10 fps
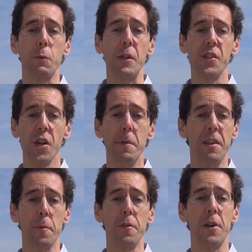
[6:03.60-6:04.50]
when so many
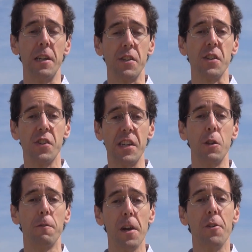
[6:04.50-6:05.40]
of my friends are
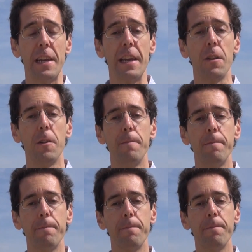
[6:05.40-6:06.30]
still very ill.
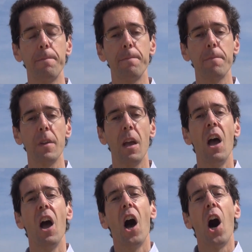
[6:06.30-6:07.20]

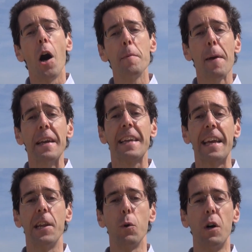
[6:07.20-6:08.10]
I'll be back
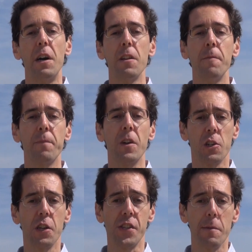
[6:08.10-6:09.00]
again in a while. I'd
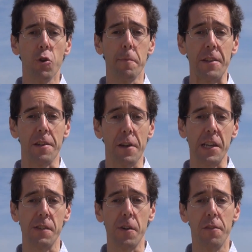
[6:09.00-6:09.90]
like to say more about the
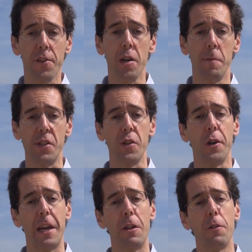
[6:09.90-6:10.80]
effects of our environments on
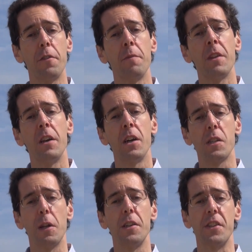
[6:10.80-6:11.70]
our health,
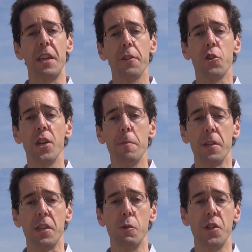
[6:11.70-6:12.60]
as well as the other
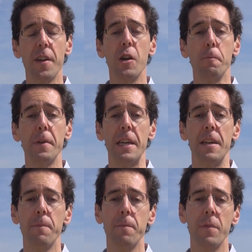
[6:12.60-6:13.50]
treatments which have helped
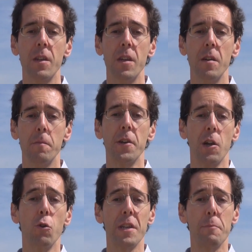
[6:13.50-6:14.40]
me, but
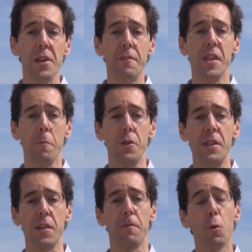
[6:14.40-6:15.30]
there are already brief
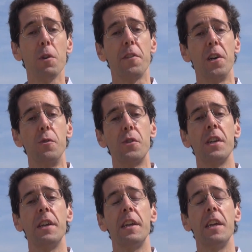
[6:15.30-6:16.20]
summaries of all of those
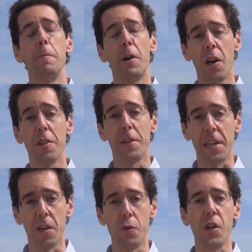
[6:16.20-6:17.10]
in my other
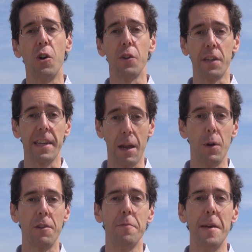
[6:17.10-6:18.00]
videos on Get
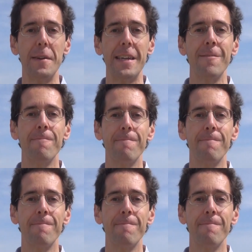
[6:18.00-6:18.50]
Well from ME.